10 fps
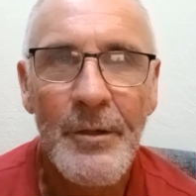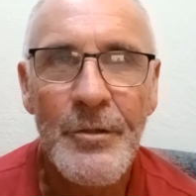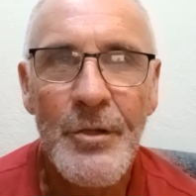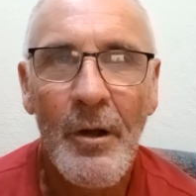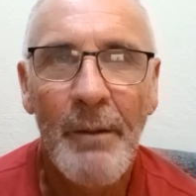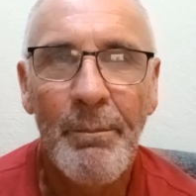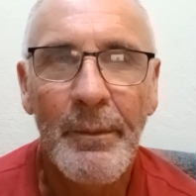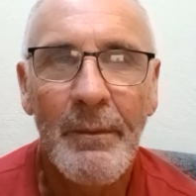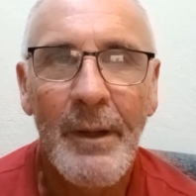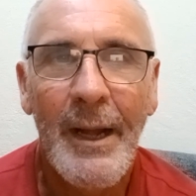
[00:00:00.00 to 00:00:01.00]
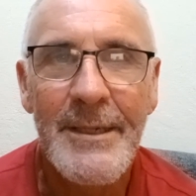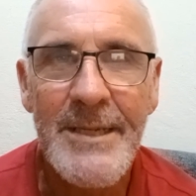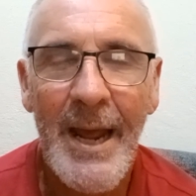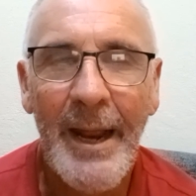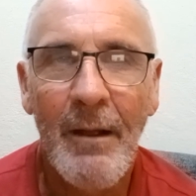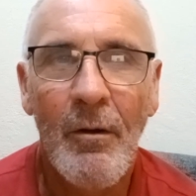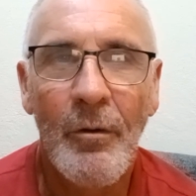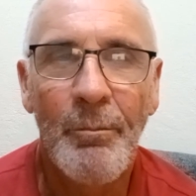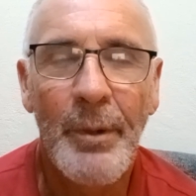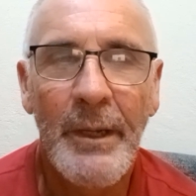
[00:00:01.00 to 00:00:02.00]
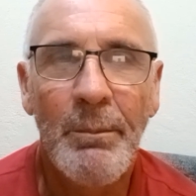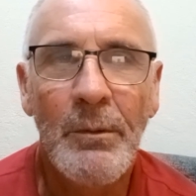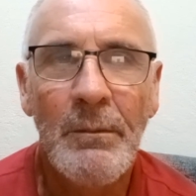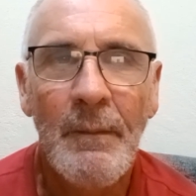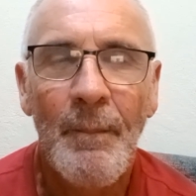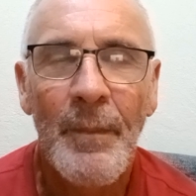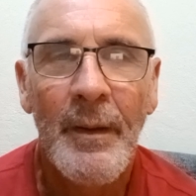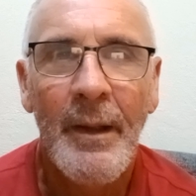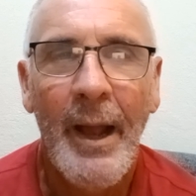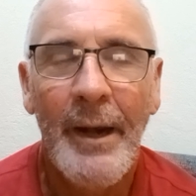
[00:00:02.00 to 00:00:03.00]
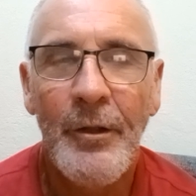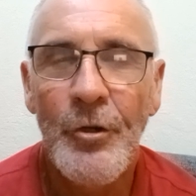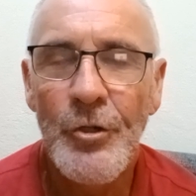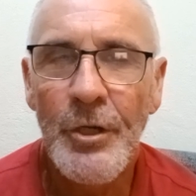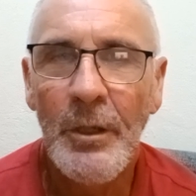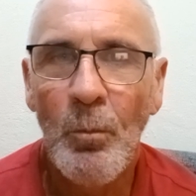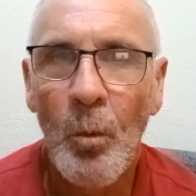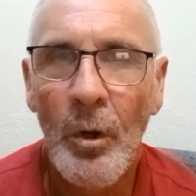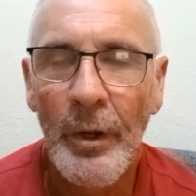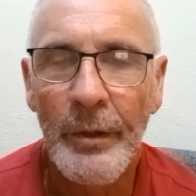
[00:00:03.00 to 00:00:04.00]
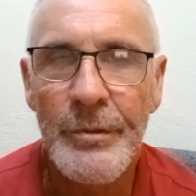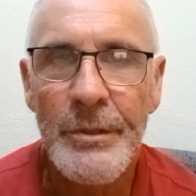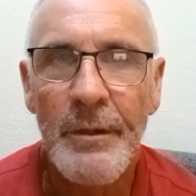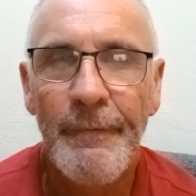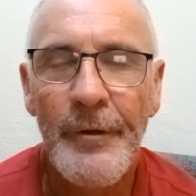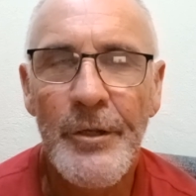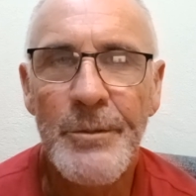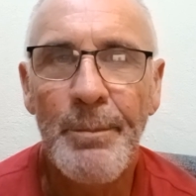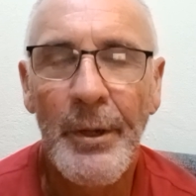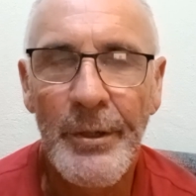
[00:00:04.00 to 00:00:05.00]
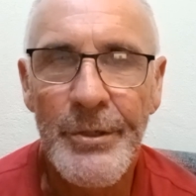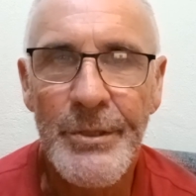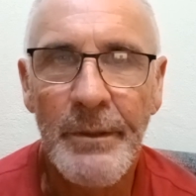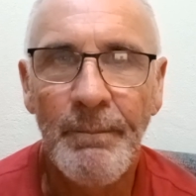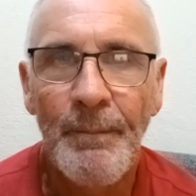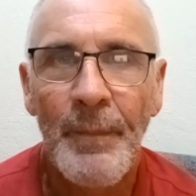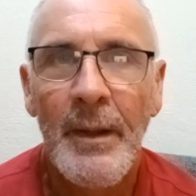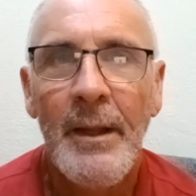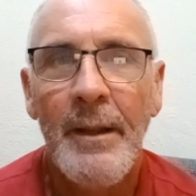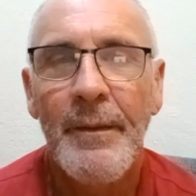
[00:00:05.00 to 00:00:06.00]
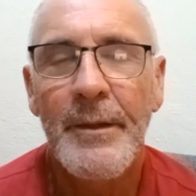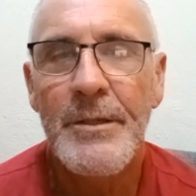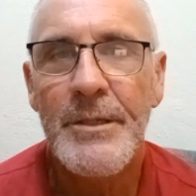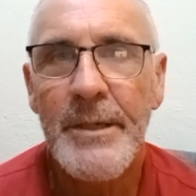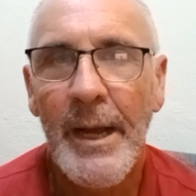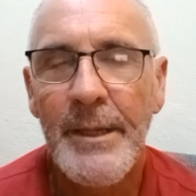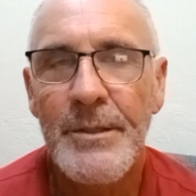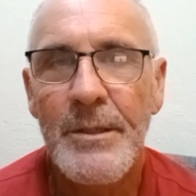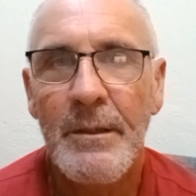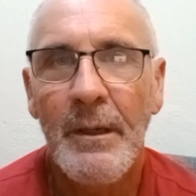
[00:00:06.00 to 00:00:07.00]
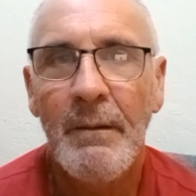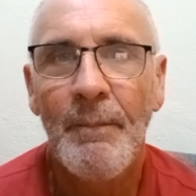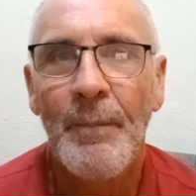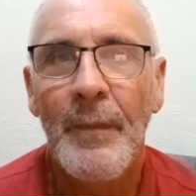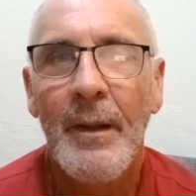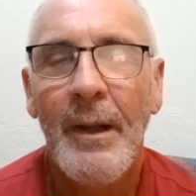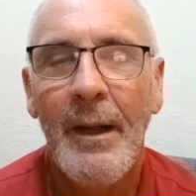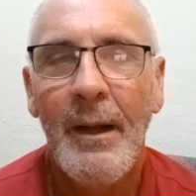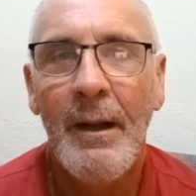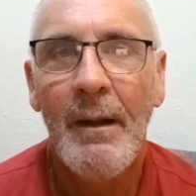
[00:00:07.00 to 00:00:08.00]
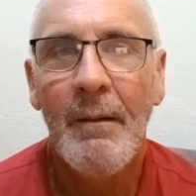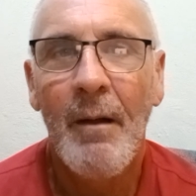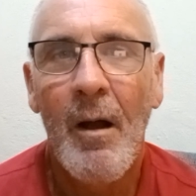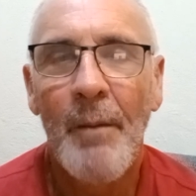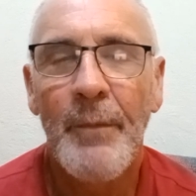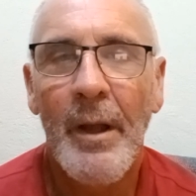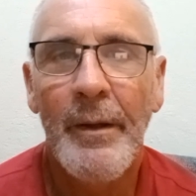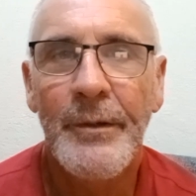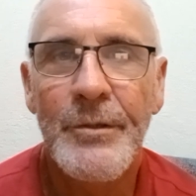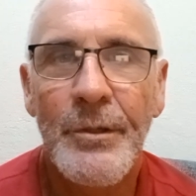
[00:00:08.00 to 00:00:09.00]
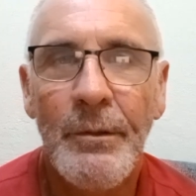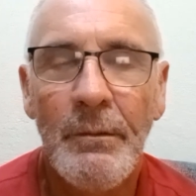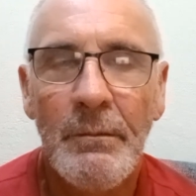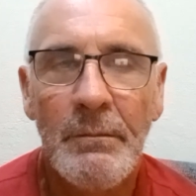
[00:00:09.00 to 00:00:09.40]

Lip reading: type attack on people, and it usually works. The first person that states that I'm going to